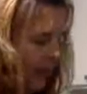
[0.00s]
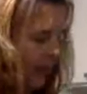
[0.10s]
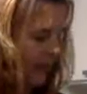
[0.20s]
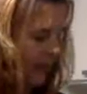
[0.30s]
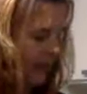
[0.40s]
my
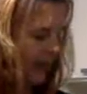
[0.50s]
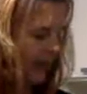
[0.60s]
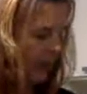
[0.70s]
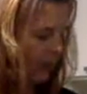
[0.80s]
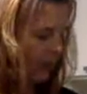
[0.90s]
bourbon
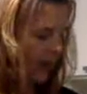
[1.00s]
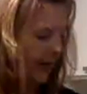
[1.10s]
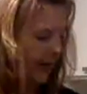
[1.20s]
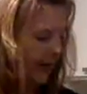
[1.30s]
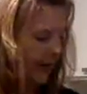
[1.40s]

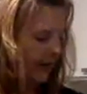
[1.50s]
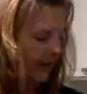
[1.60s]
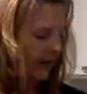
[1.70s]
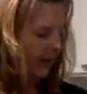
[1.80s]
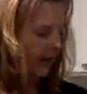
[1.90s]
right in
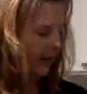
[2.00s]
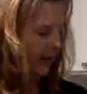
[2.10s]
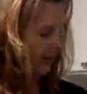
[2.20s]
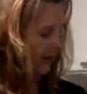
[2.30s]
here.